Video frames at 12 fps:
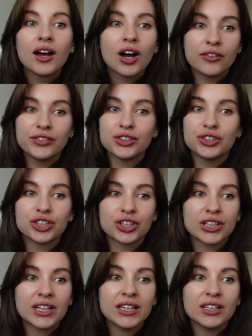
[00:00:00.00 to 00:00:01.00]
of your
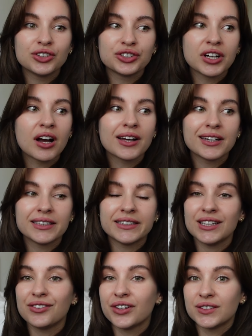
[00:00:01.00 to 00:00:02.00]
journey, you're not going to
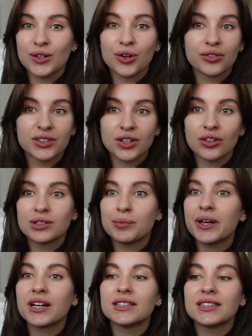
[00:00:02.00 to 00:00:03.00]
see physical results
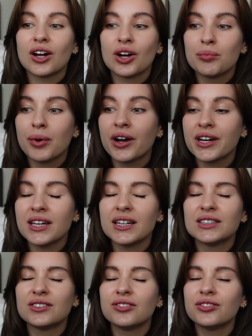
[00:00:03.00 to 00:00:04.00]
because our body
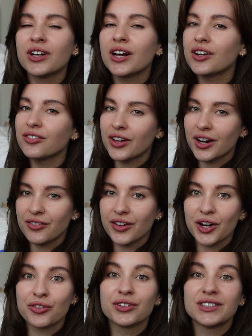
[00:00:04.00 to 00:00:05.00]
is very, very,
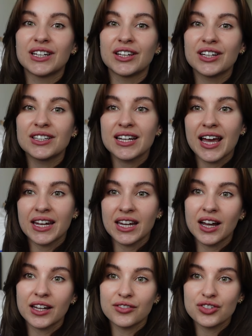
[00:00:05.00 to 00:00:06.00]
very resilient to any
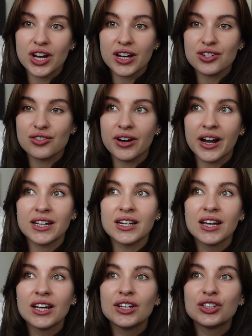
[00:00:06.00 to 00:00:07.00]
kind of change, right?
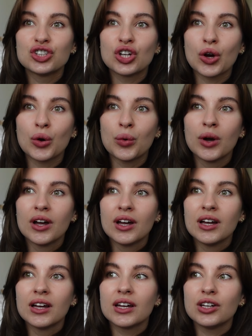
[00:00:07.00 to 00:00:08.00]
So
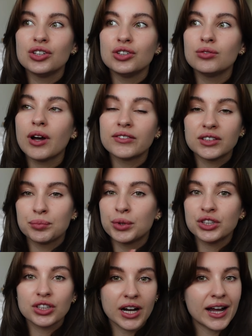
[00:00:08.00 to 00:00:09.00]
you have to
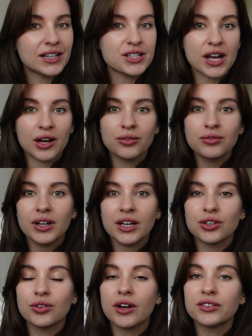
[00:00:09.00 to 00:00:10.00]
put your head down
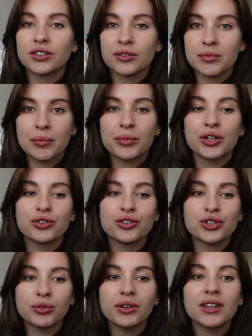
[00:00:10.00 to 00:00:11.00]
and you have to remember
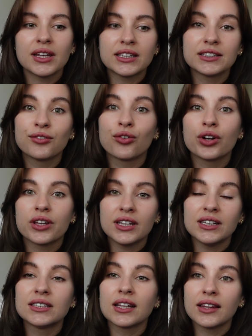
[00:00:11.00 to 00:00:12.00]
doing this for the
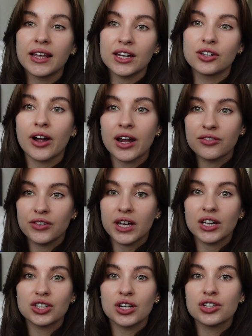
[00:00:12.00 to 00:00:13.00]
delayed
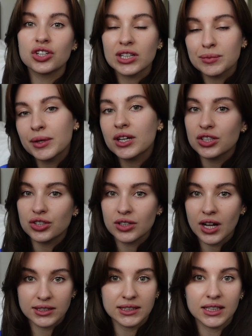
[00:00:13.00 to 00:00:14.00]
gratification. Just because you're
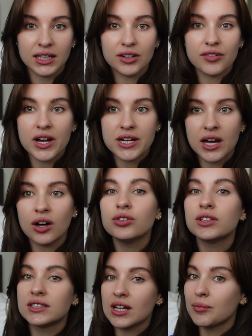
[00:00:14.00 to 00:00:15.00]
not seeing it right now
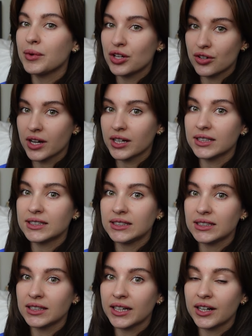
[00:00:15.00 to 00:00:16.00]
does not mean you're not going to
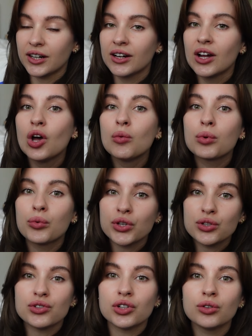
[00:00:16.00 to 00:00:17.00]
see it later. But when
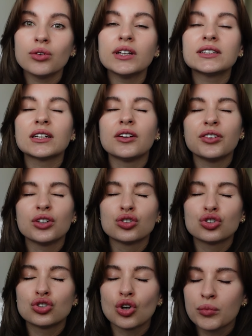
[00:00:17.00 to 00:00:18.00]
you do, it's going to feel
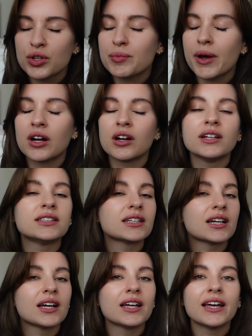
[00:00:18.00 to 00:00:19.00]
so much better. It's
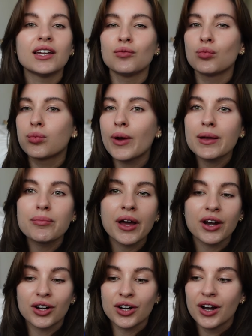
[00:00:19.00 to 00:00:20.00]
going to hit way
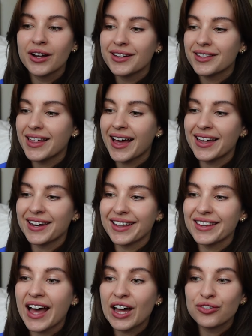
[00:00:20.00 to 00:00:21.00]
better than
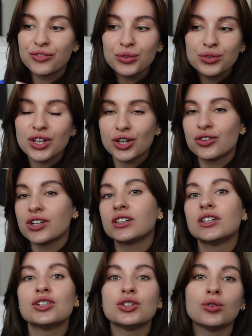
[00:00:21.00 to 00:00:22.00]
that food that you're
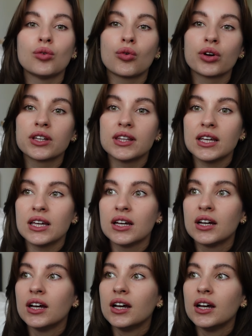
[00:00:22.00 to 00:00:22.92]
addicted to, or the